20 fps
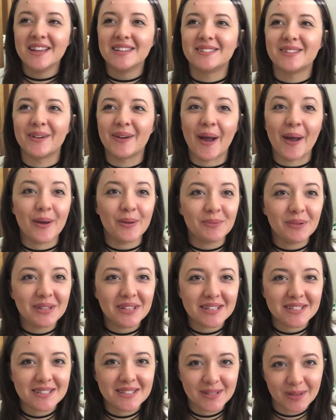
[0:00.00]
So I hope you
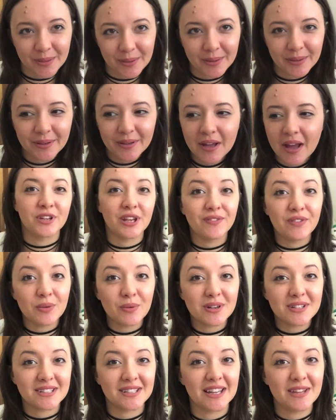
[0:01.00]
did too. So if you
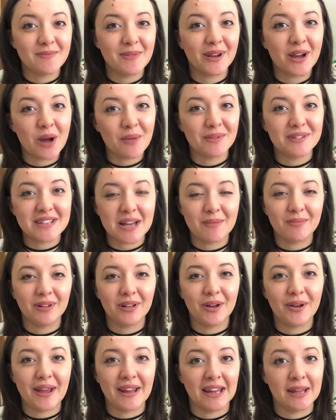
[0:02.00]
want to, leave me a comment down
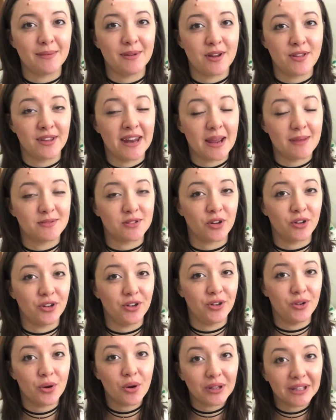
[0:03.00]
below and let me know the names
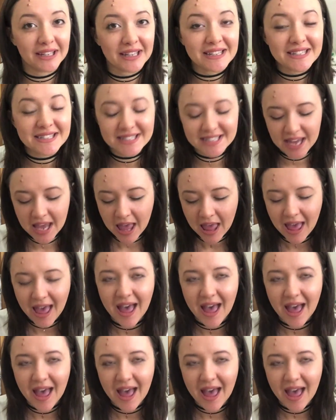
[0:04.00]
on your list.